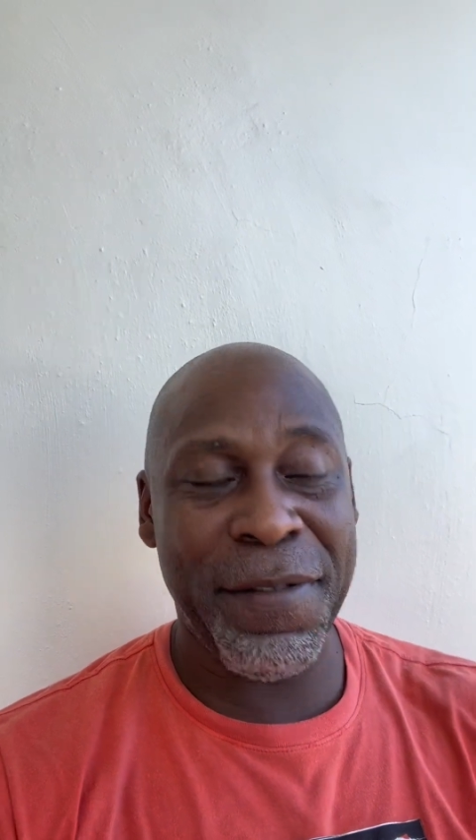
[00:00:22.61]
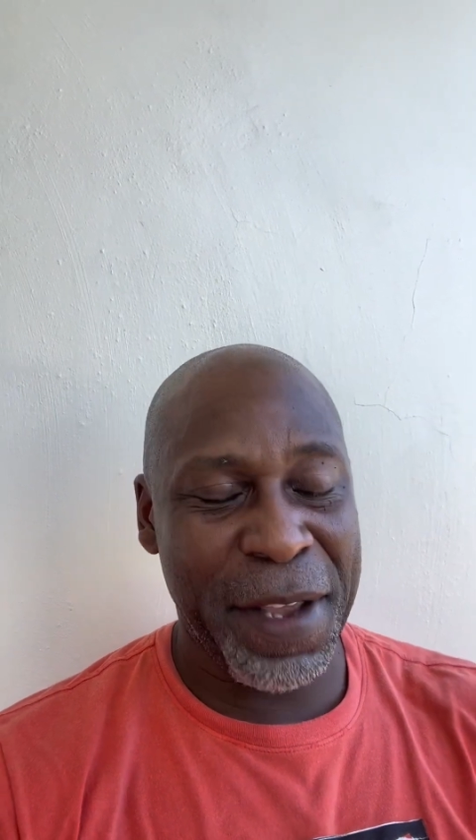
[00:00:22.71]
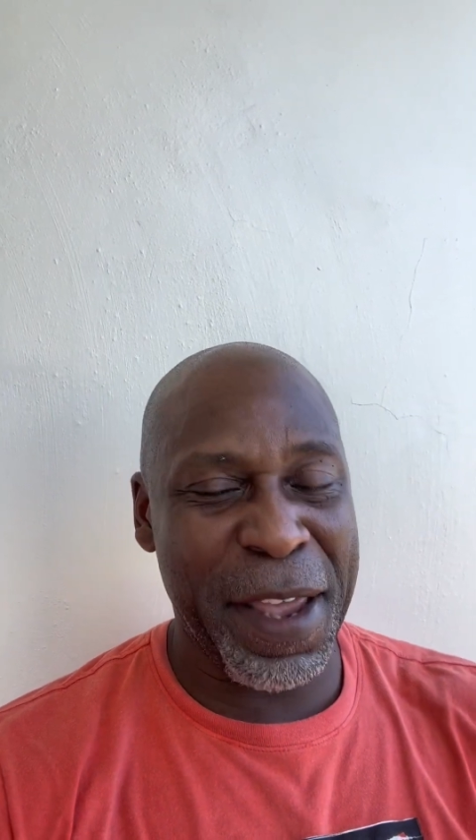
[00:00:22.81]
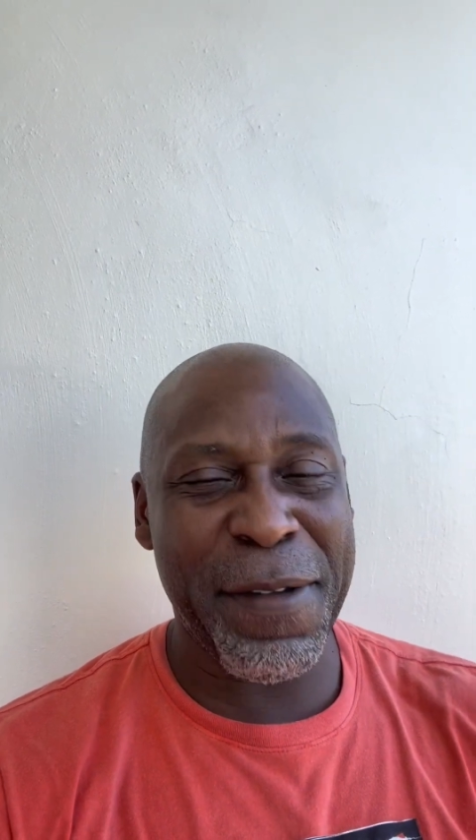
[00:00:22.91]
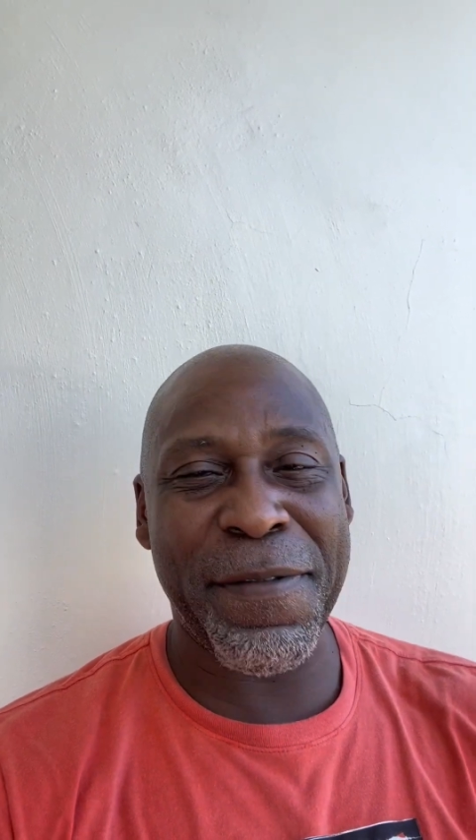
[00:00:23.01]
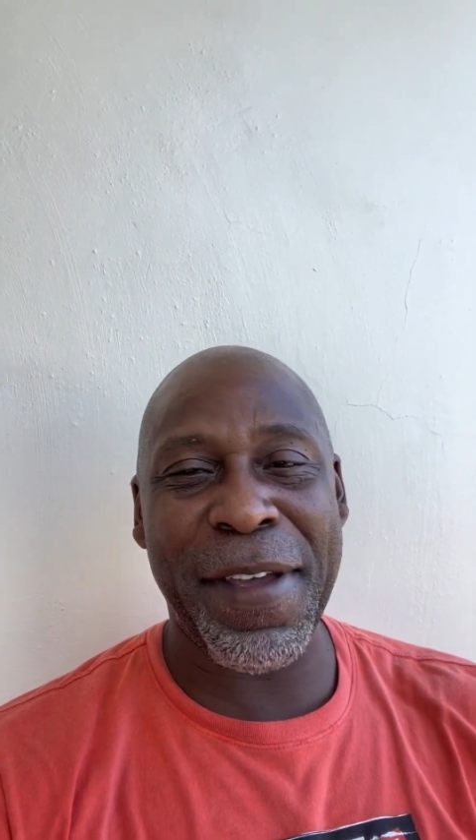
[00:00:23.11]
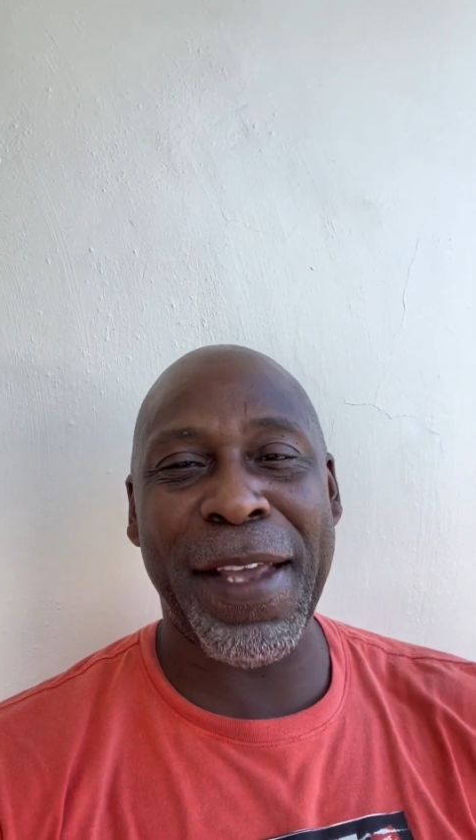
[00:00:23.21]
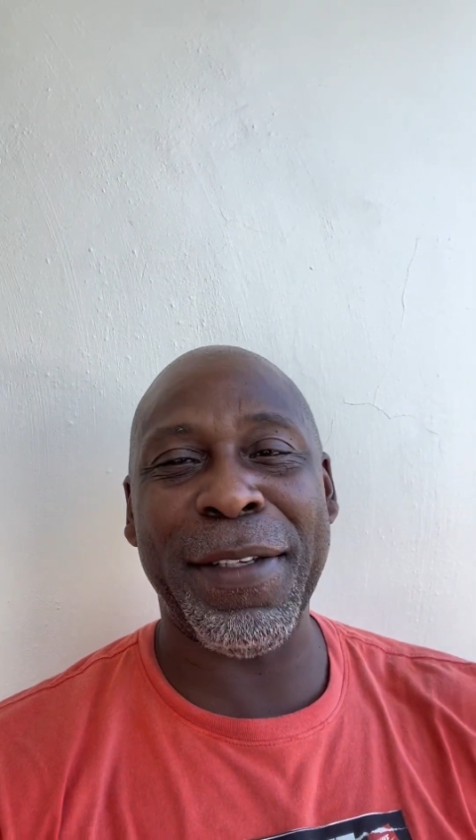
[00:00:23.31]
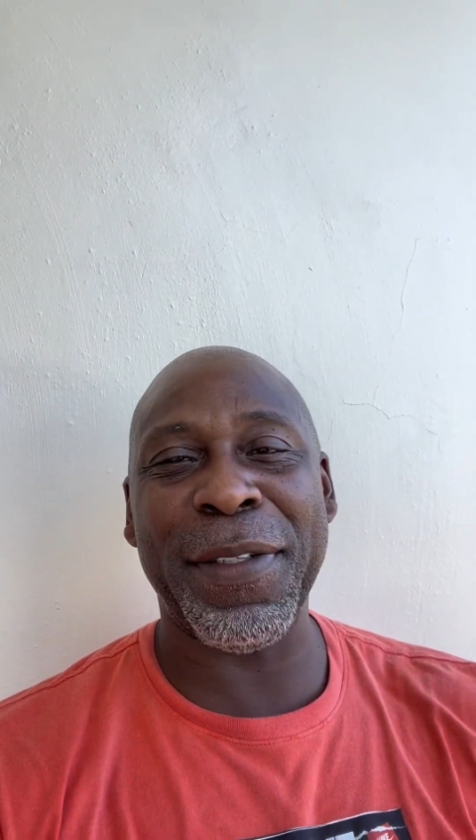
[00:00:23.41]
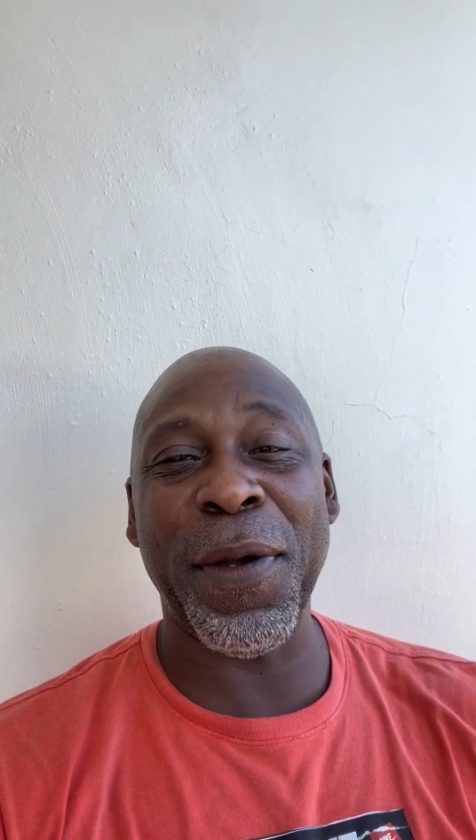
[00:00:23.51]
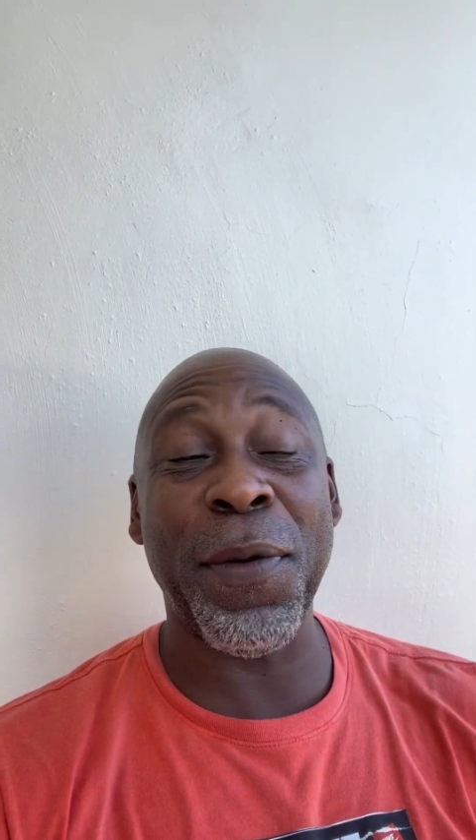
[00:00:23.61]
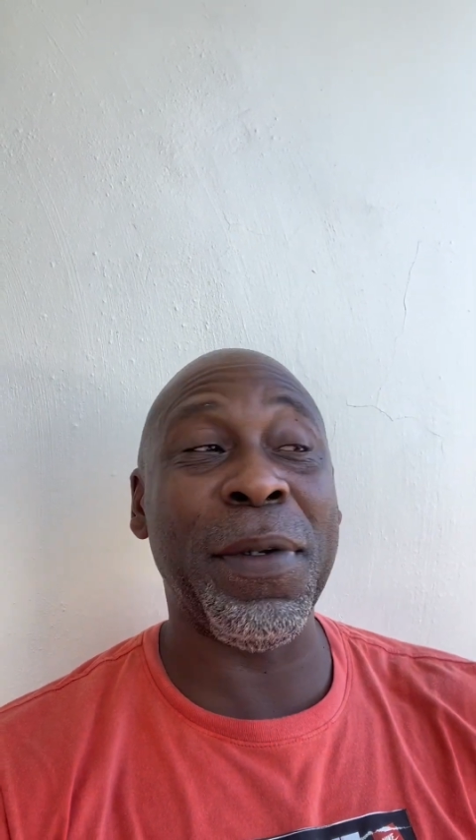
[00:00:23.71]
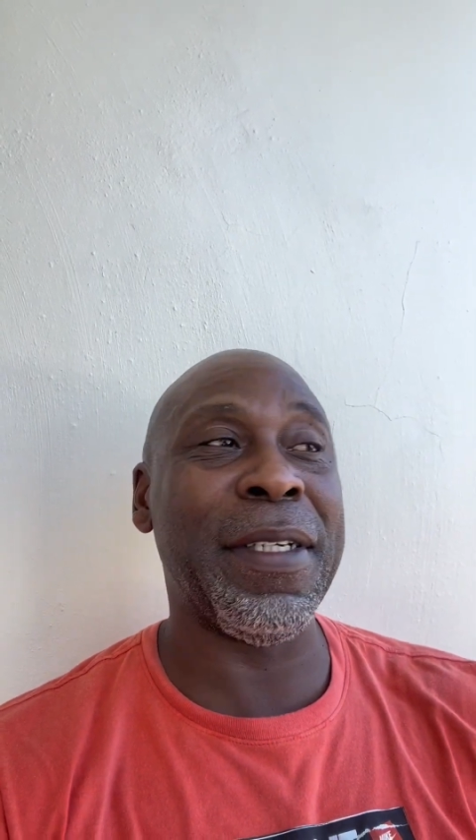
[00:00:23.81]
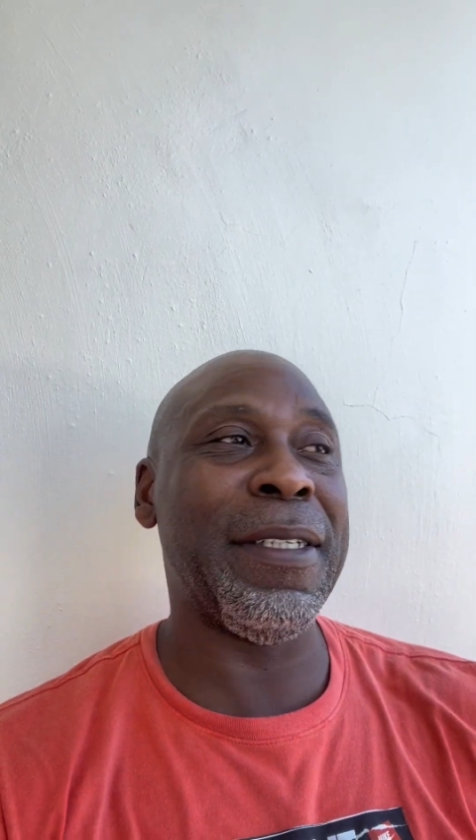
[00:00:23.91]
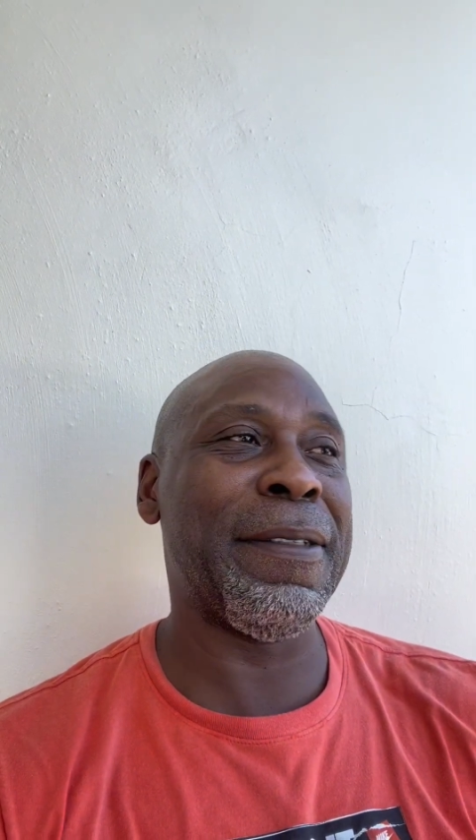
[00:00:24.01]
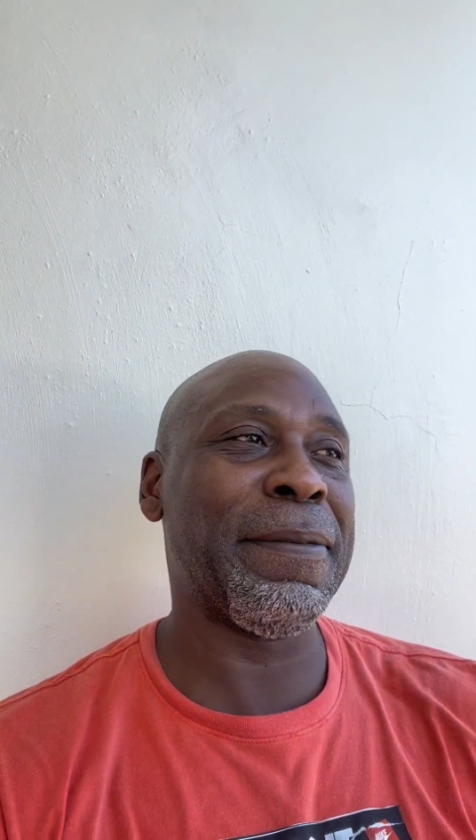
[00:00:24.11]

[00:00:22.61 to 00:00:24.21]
a fans only